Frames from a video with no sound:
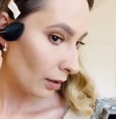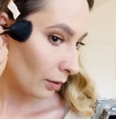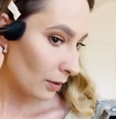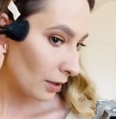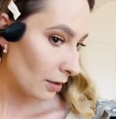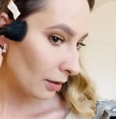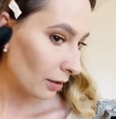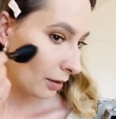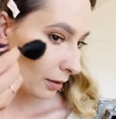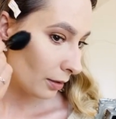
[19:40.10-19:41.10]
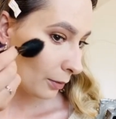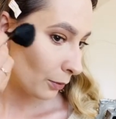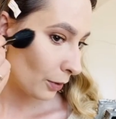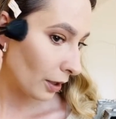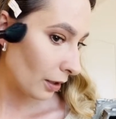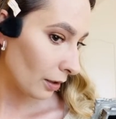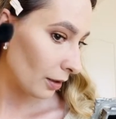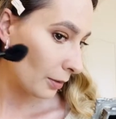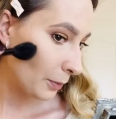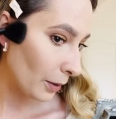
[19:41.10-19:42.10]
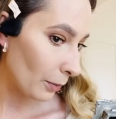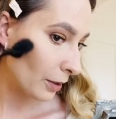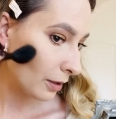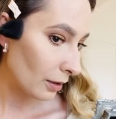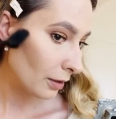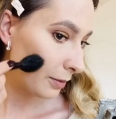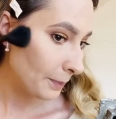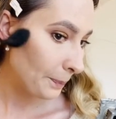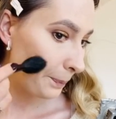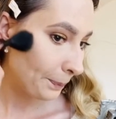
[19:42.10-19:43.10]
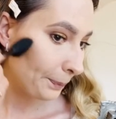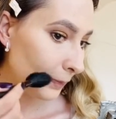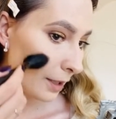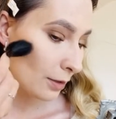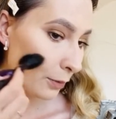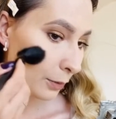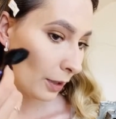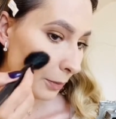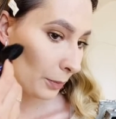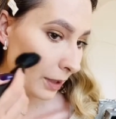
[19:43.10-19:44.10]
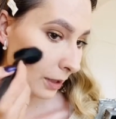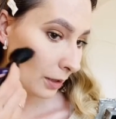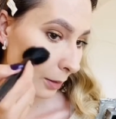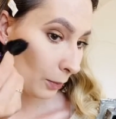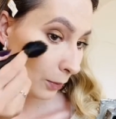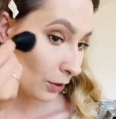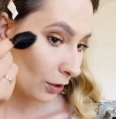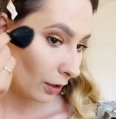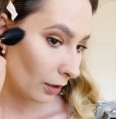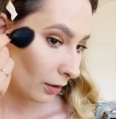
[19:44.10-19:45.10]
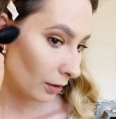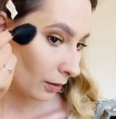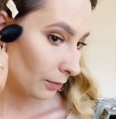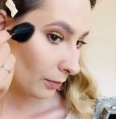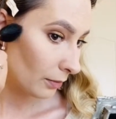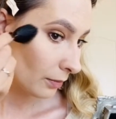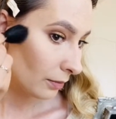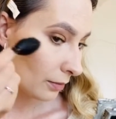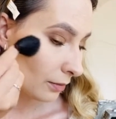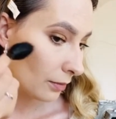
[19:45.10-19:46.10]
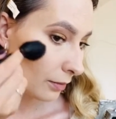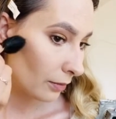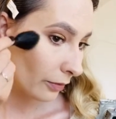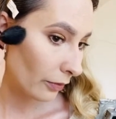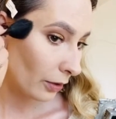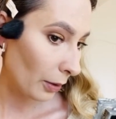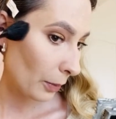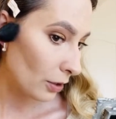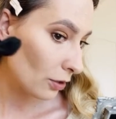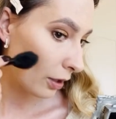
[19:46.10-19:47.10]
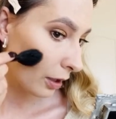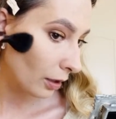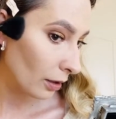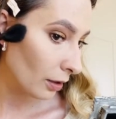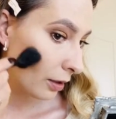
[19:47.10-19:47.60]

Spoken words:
Now it's really not that pigmented, so you can build it up, which I very much like.